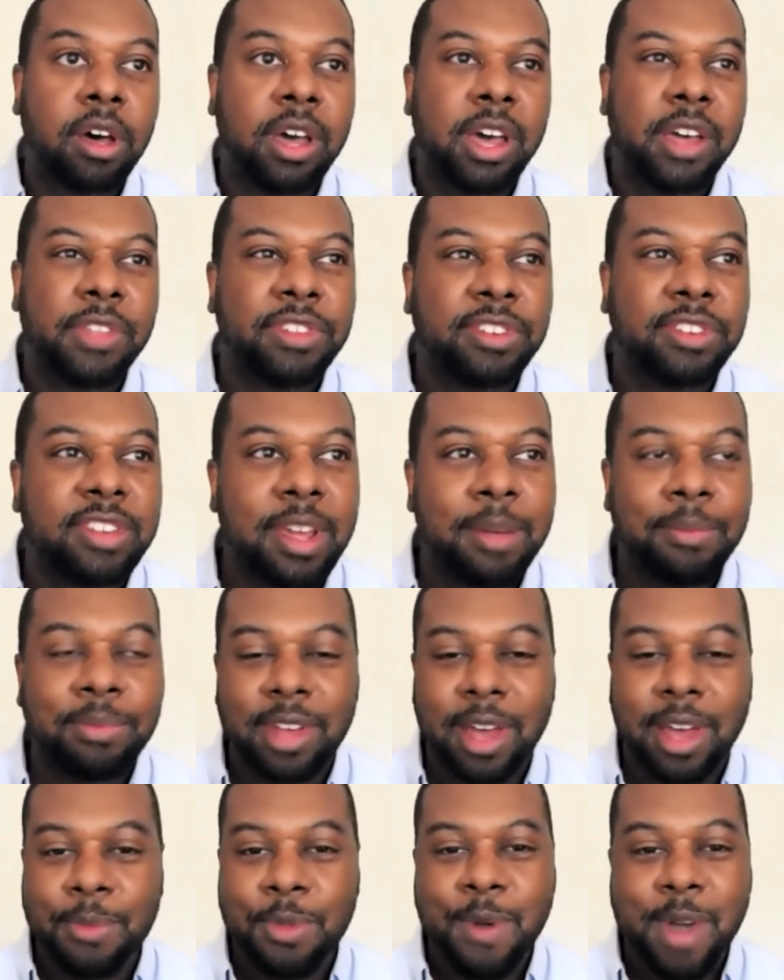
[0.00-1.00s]
At the same
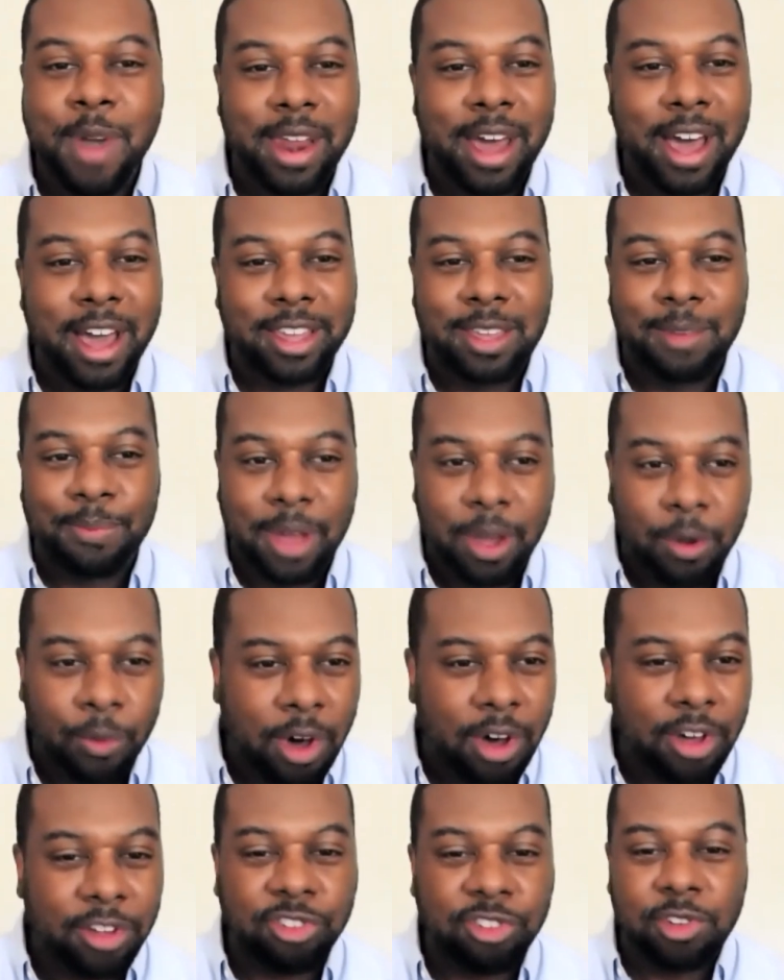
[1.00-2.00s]
time, you had Occupy
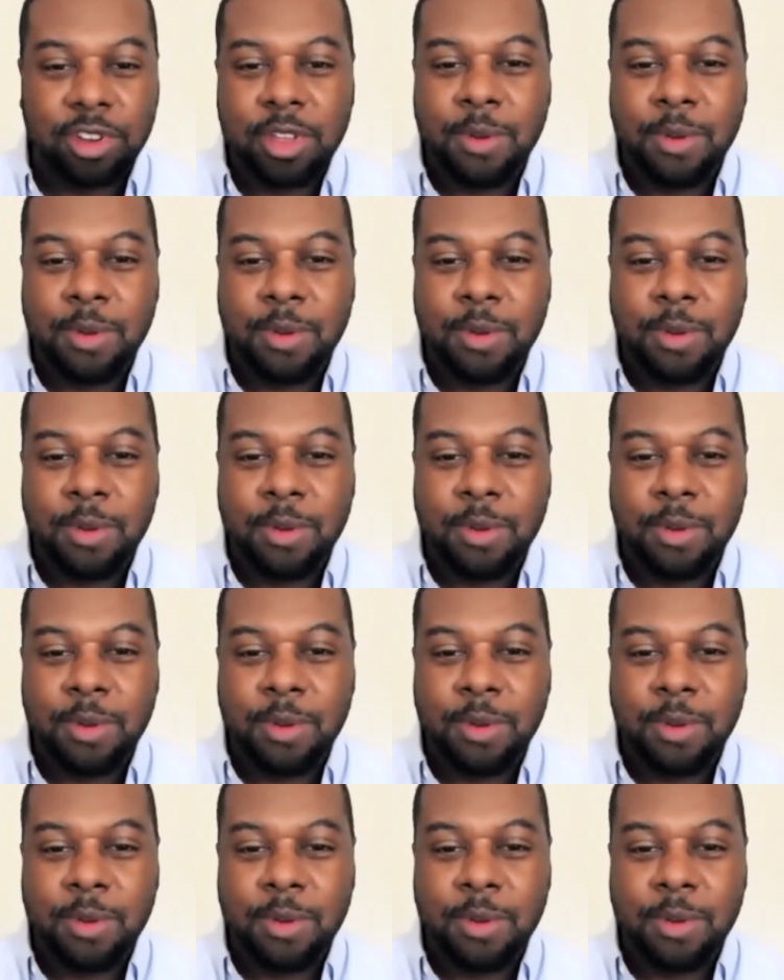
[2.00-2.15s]
Wall Street.